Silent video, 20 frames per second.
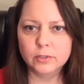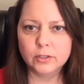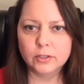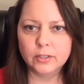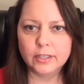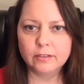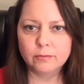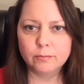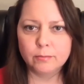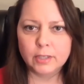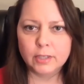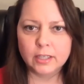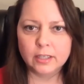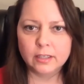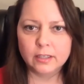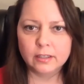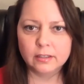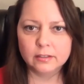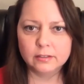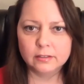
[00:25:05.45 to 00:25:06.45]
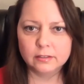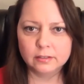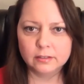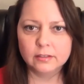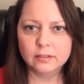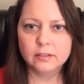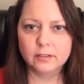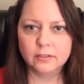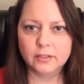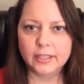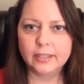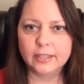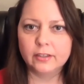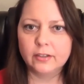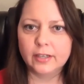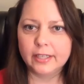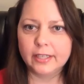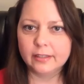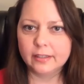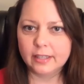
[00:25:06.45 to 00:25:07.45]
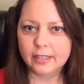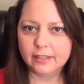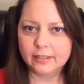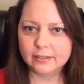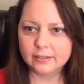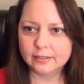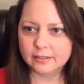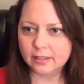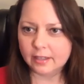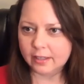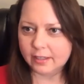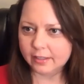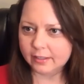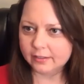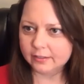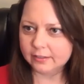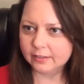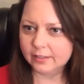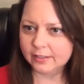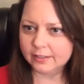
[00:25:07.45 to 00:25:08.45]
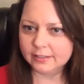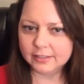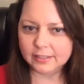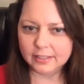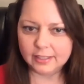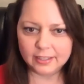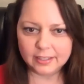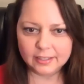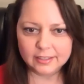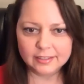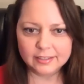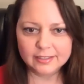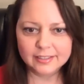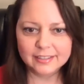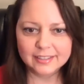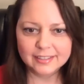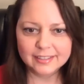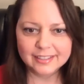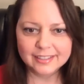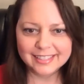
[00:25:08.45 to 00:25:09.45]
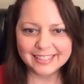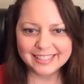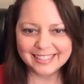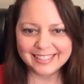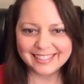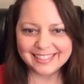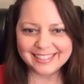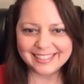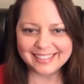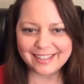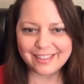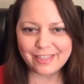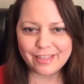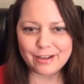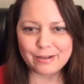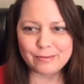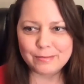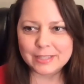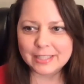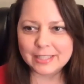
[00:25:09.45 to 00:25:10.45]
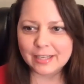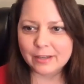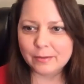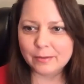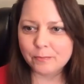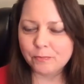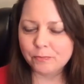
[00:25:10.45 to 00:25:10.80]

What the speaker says: Give me a, okay, great. Thanks. Got it. I see the thumbs up.